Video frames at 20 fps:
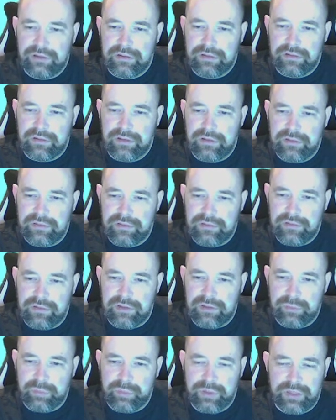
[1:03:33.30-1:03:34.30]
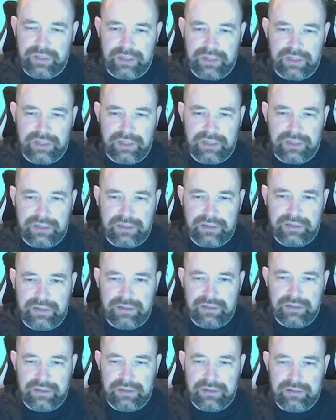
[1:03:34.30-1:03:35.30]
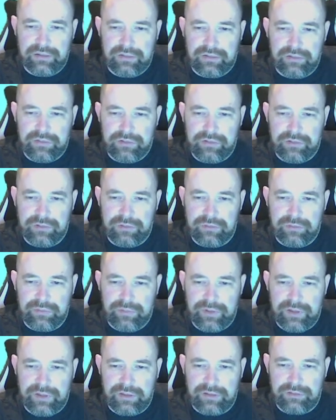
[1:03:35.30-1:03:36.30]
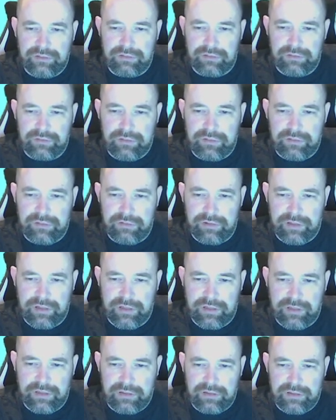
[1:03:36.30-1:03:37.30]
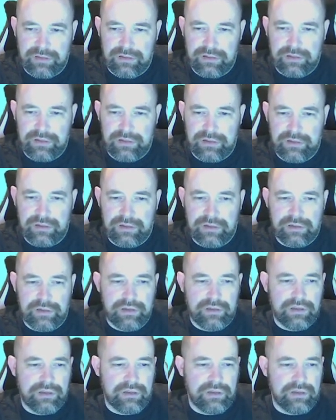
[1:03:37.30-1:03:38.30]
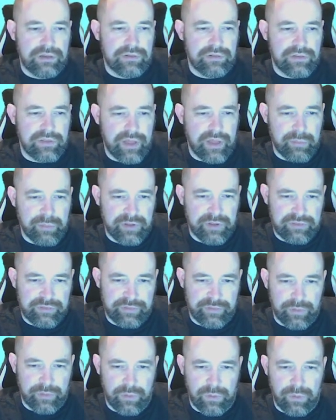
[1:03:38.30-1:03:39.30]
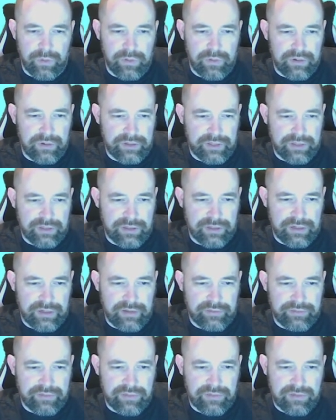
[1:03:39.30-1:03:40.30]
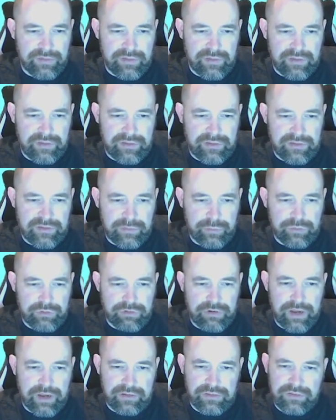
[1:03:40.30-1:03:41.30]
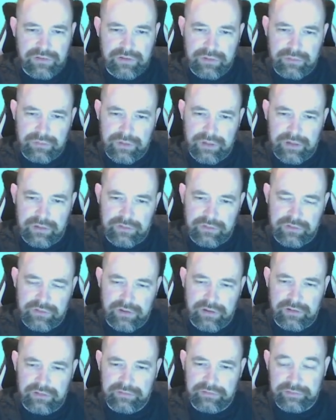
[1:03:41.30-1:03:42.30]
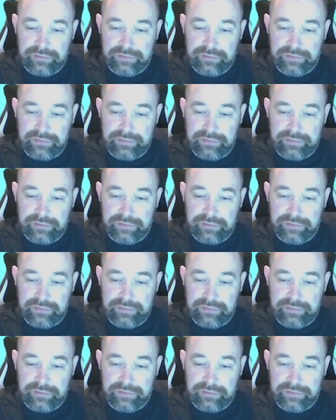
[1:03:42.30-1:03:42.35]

This is going to be 2 minus root 3. So that bit's 4, and then you're going to have subtract 2 lots of,